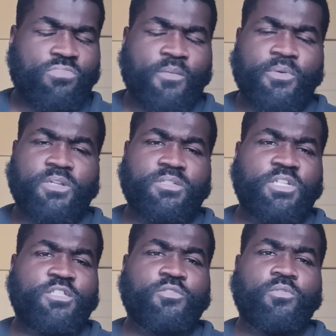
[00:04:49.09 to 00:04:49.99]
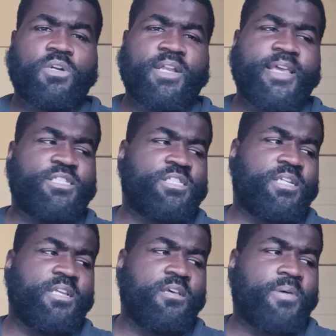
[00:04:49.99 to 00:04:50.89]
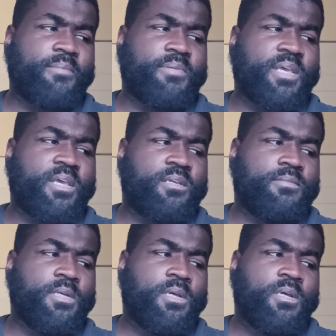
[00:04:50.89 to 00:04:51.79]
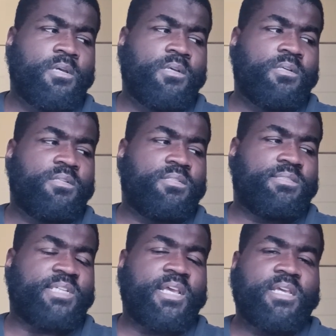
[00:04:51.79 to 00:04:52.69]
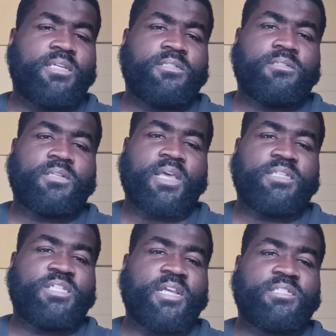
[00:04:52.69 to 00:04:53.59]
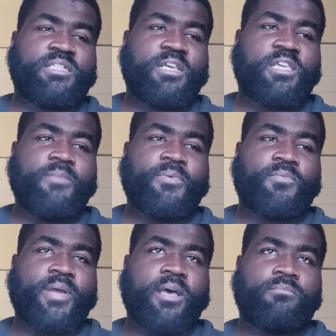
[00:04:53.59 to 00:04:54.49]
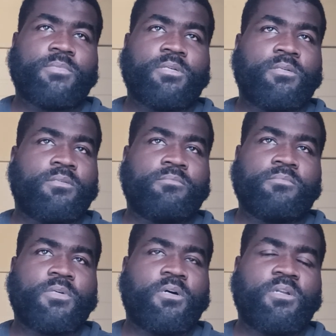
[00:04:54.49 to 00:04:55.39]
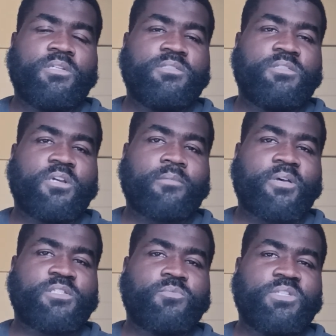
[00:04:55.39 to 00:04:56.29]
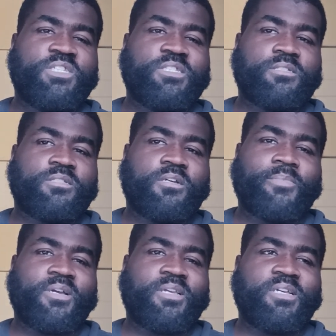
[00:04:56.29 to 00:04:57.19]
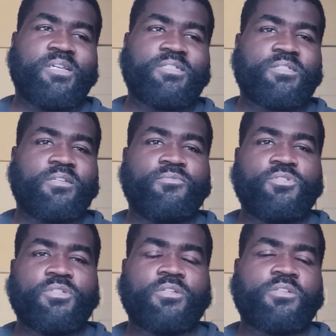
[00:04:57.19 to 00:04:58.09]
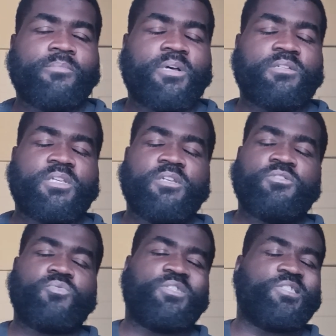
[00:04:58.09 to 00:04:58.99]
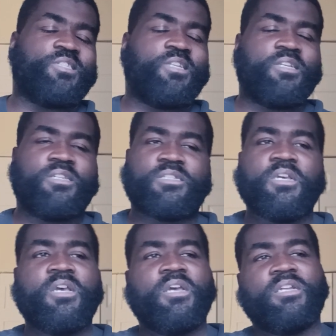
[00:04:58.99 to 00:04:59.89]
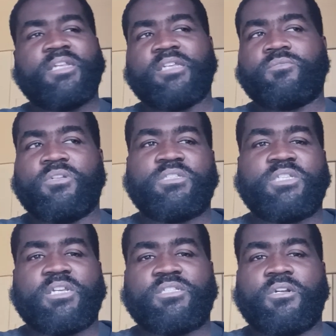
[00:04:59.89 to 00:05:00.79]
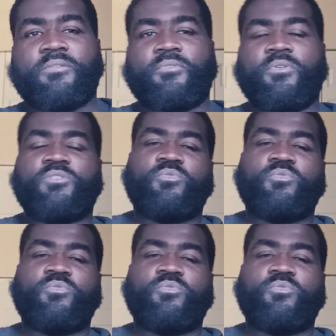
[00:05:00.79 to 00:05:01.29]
But these two are legends in the hip hop game. They, like Jada said, keep it rap. All the talking about switches and talking about guns and stuff, when you start talking about kill switches and guns, that's when it could take a turn for us.